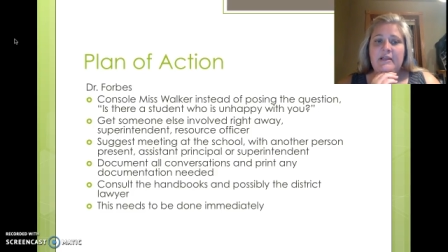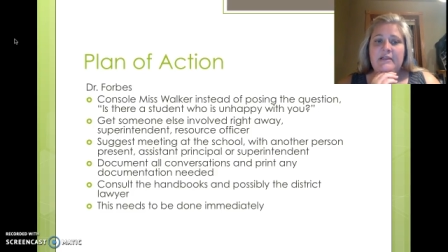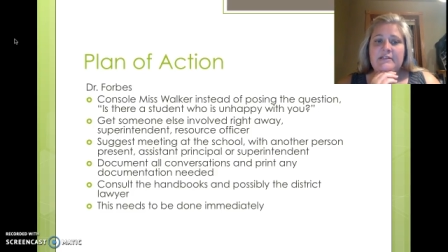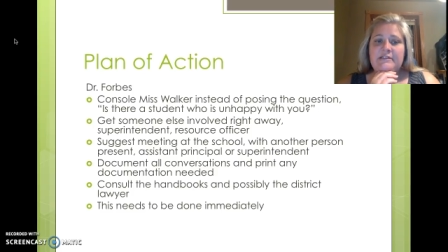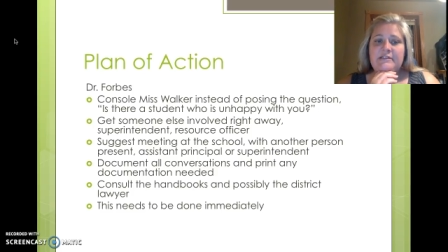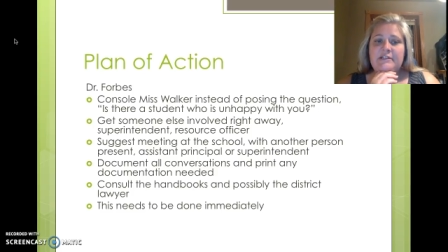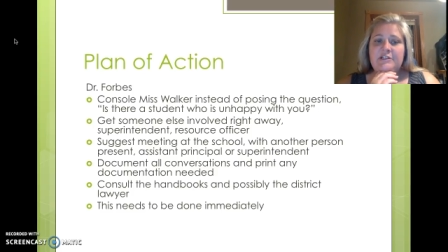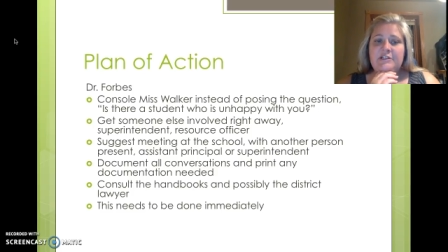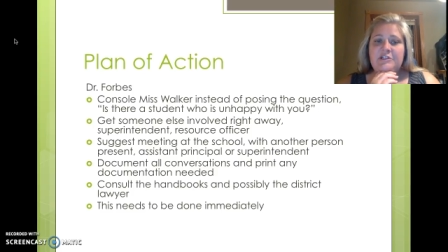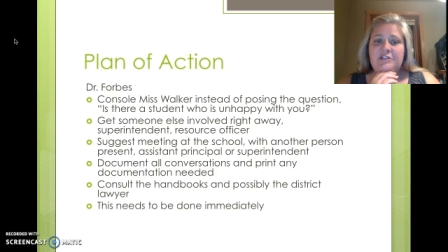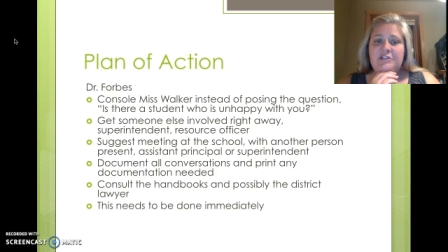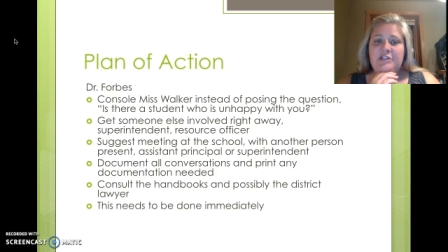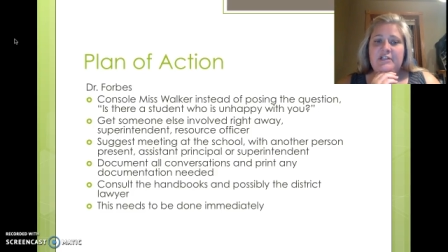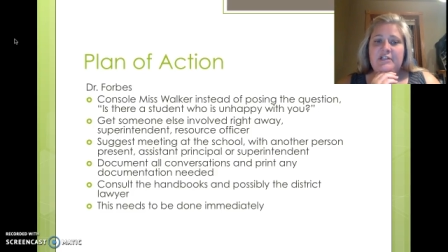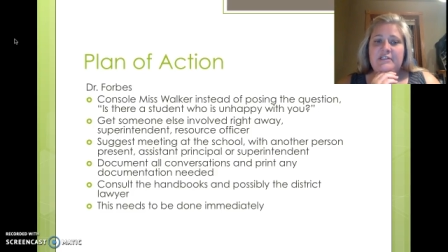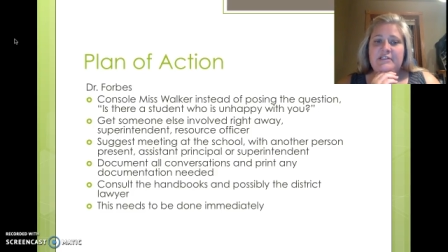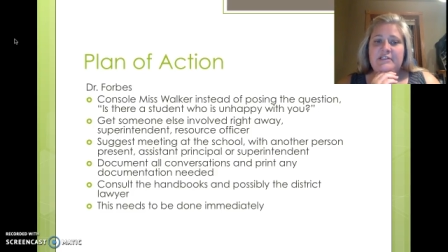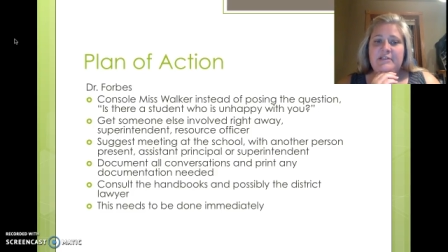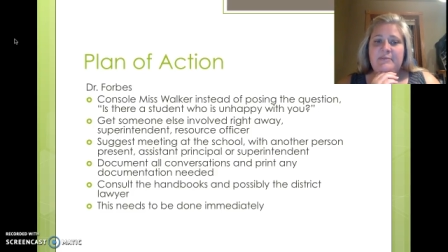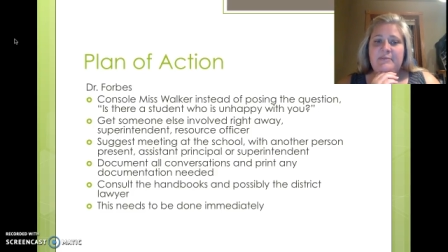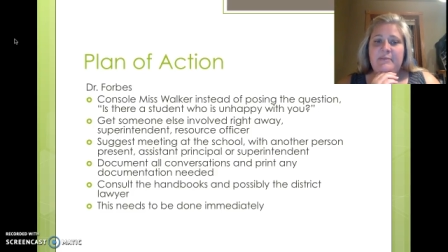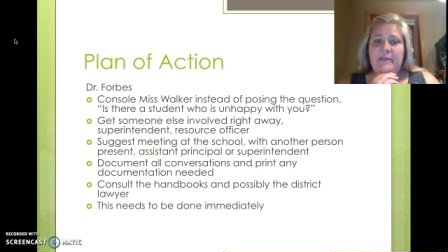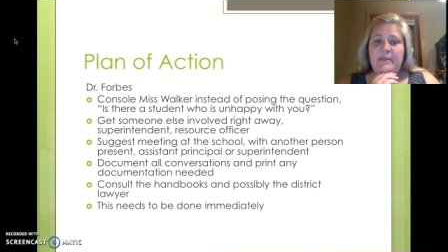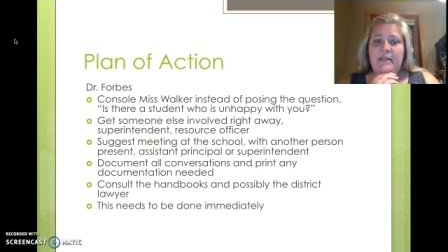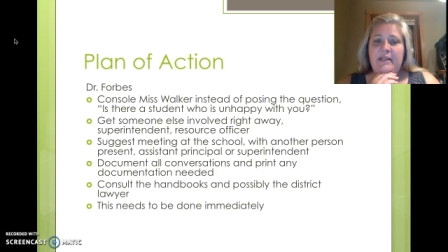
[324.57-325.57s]
Suggest
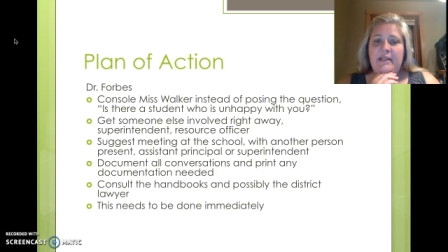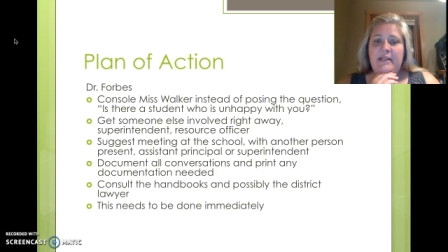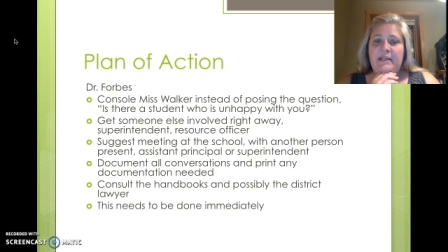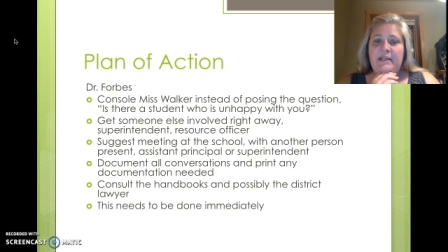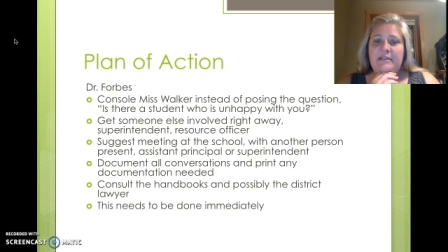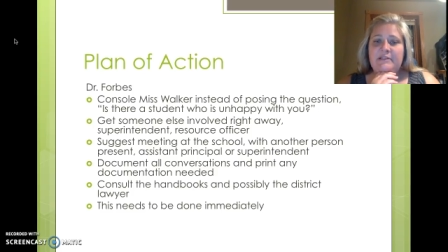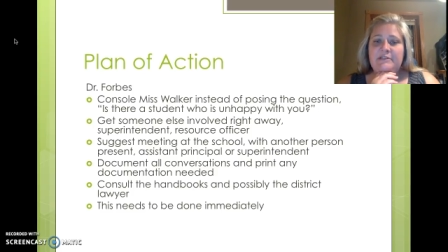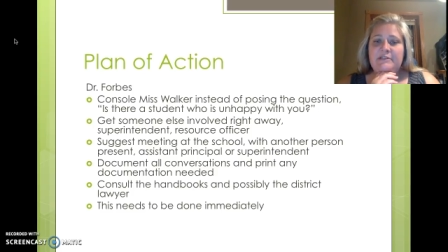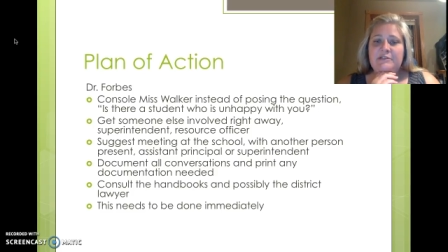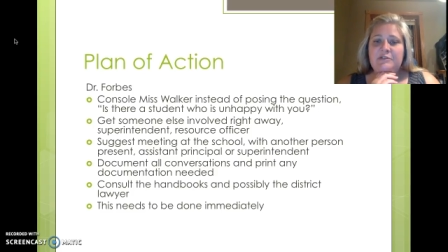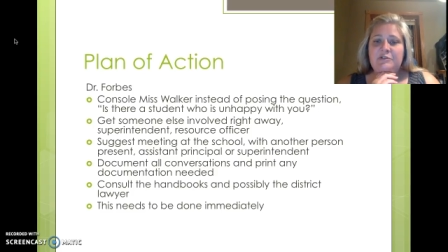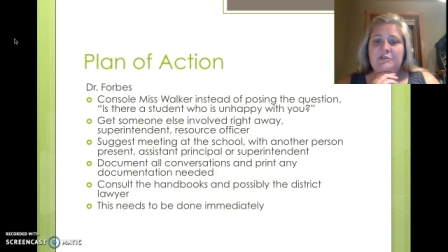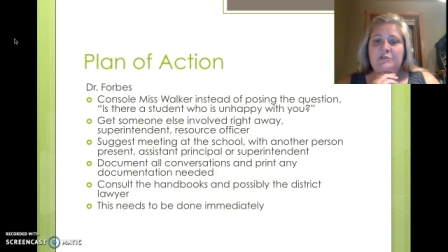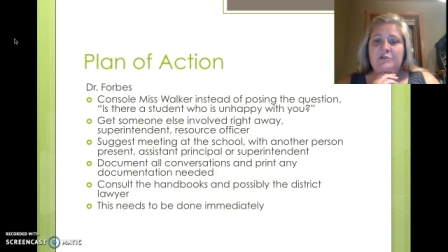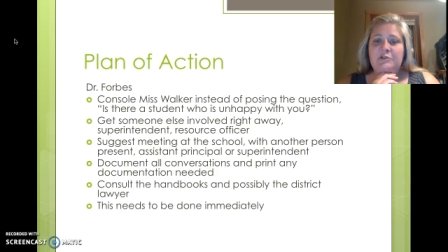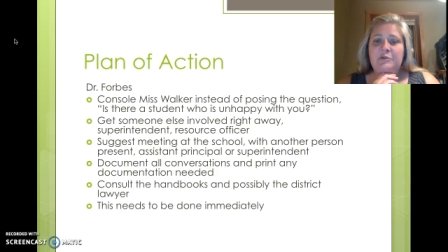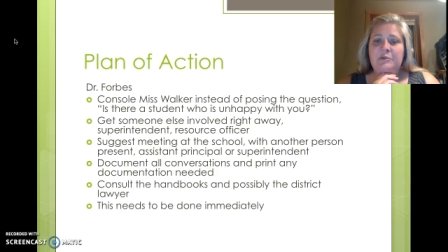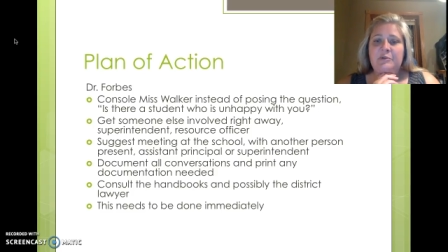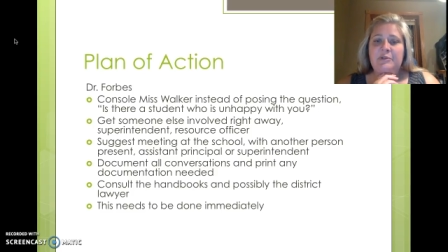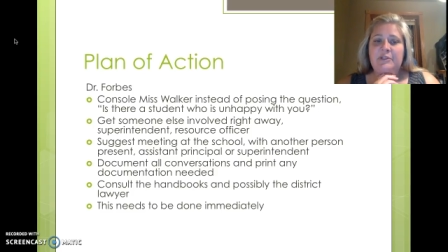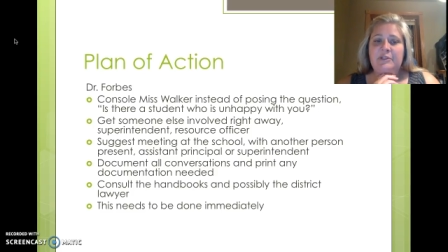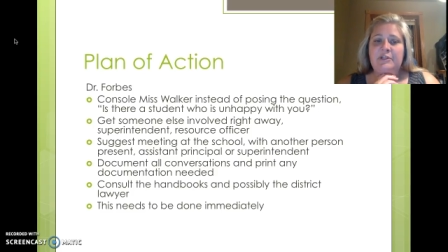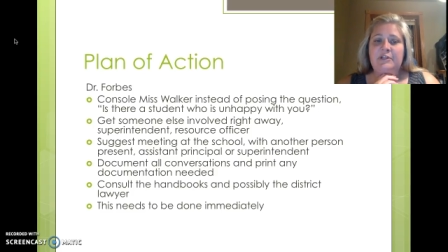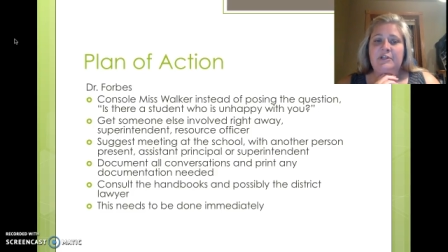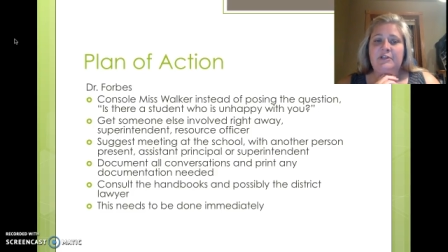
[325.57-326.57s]
a meeting at the school
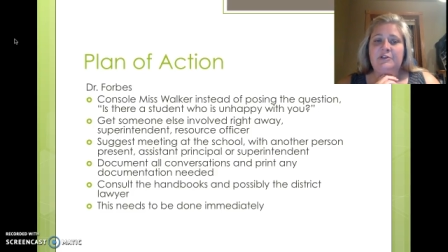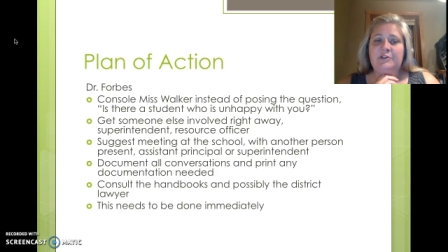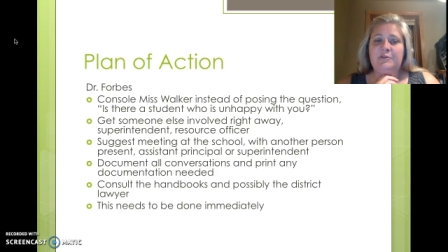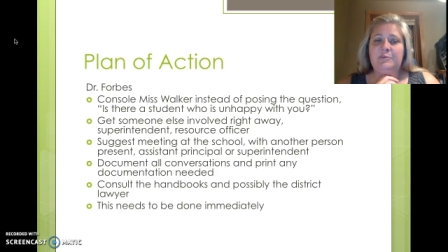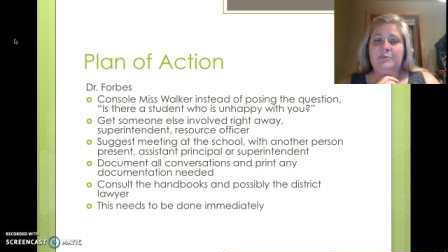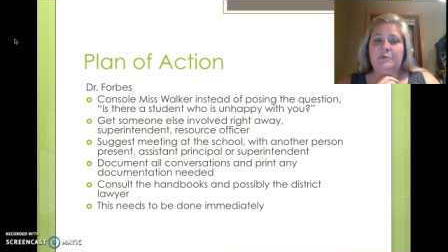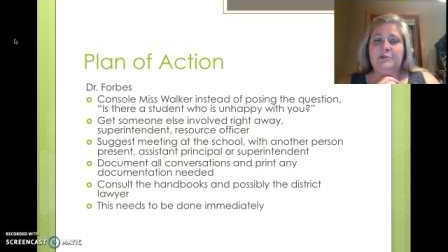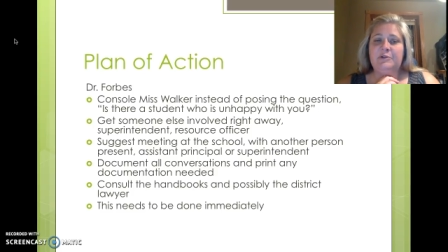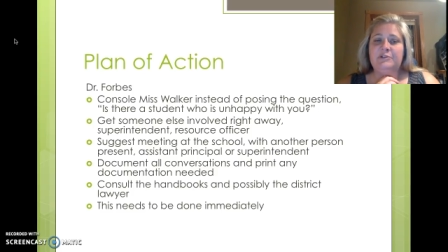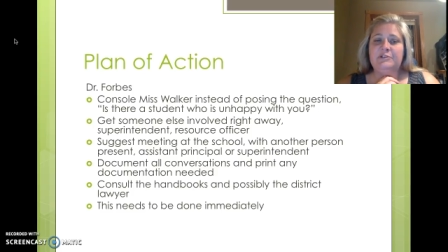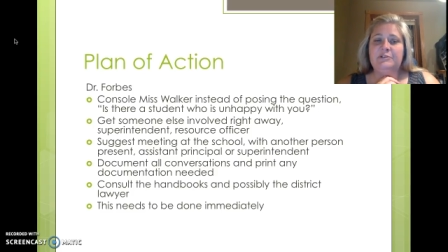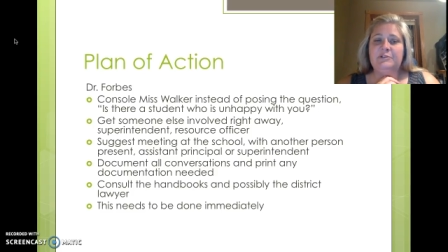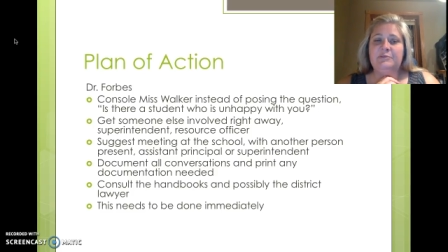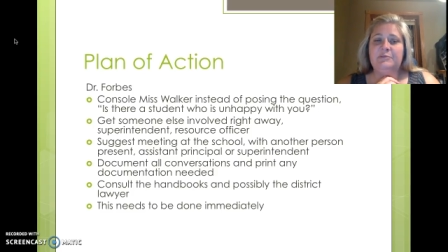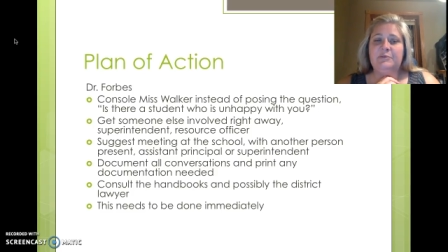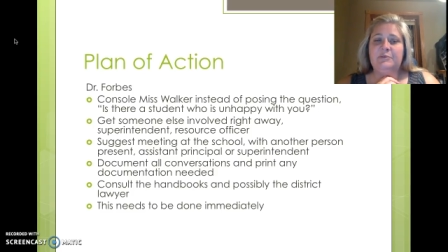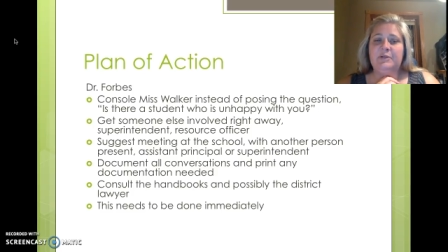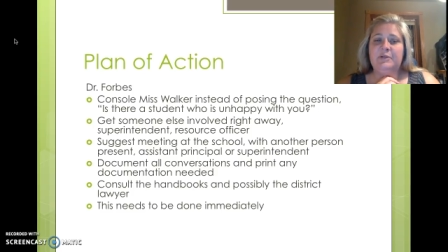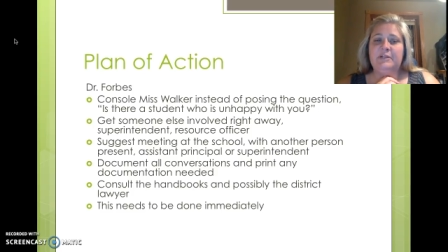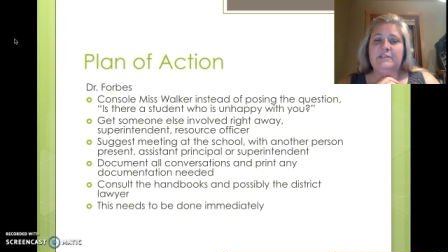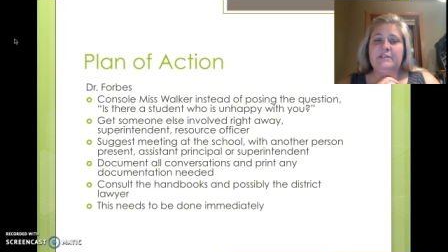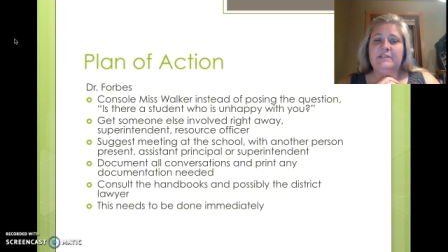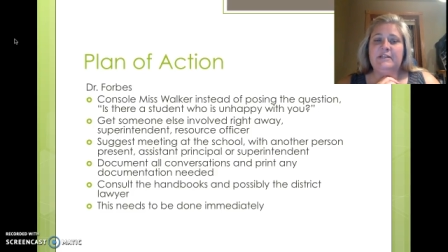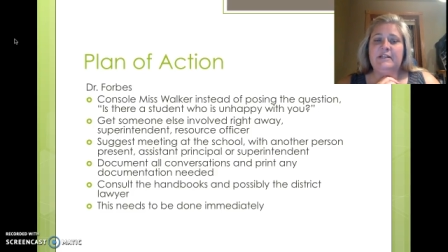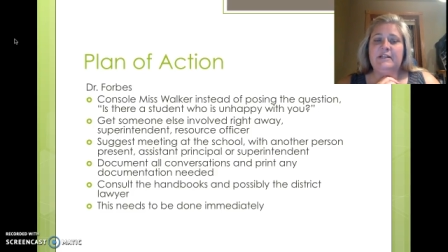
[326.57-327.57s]
with another person
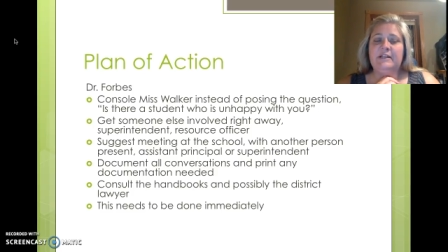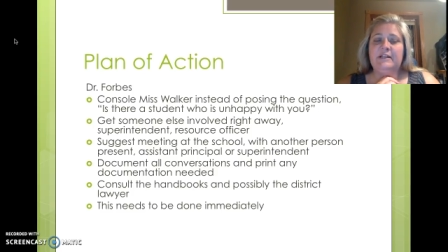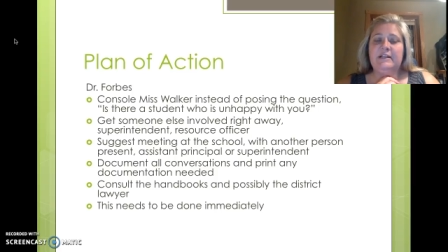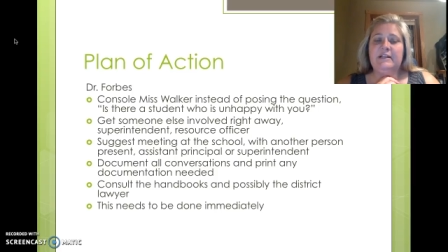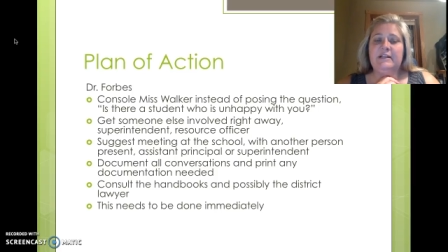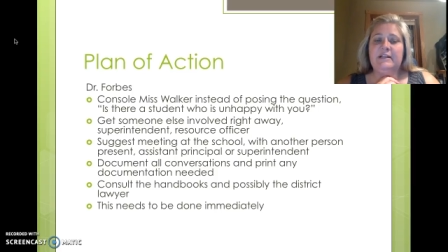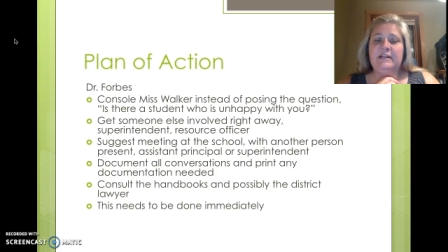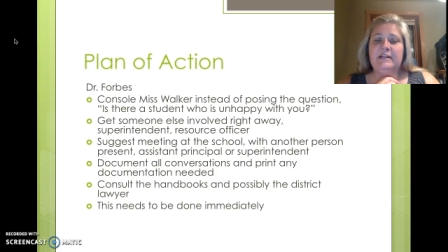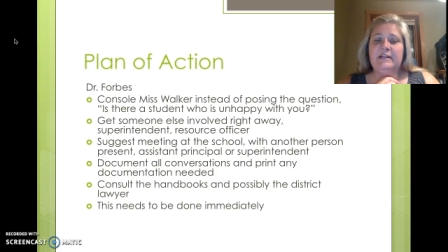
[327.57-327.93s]
present,